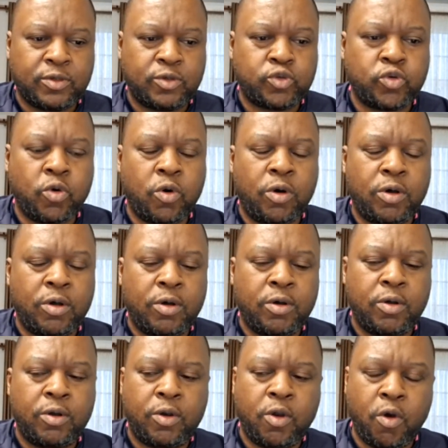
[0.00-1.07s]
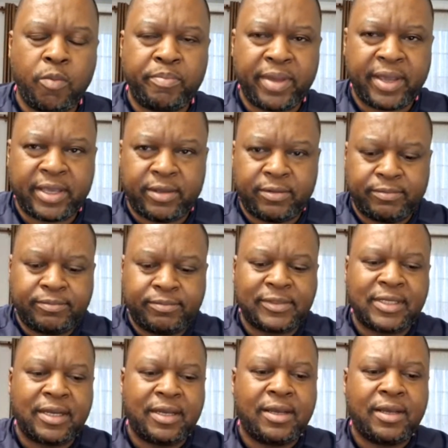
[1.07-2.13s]
So long back,
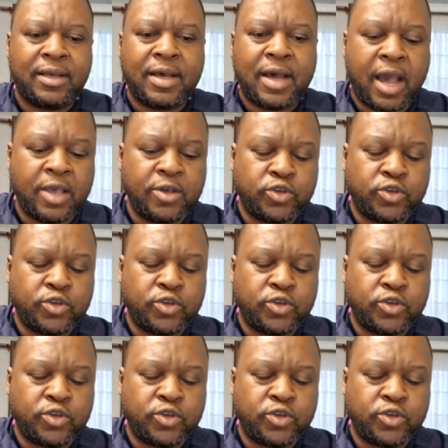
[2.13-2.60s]
I